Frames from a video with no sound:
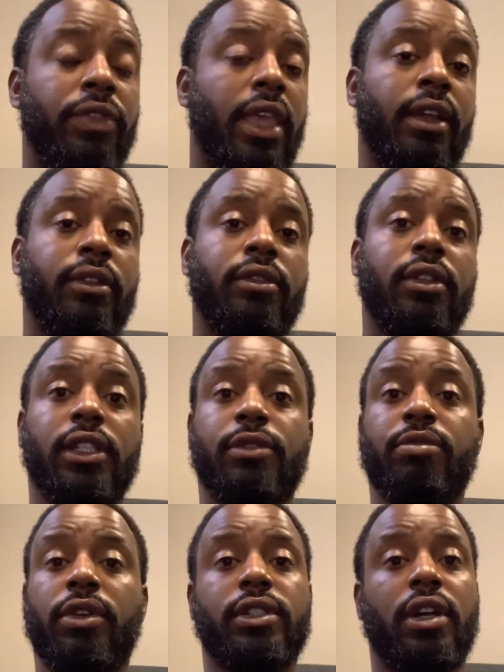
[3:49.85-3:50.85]
and
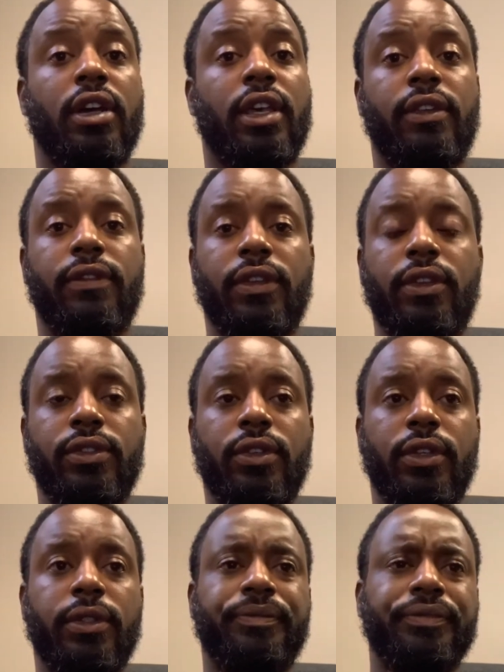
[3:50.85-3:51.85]
expressed all kinds of views
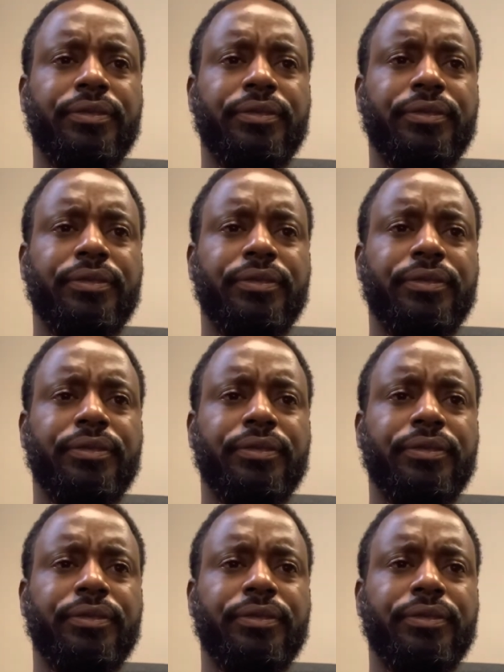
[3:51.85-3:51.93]
on it.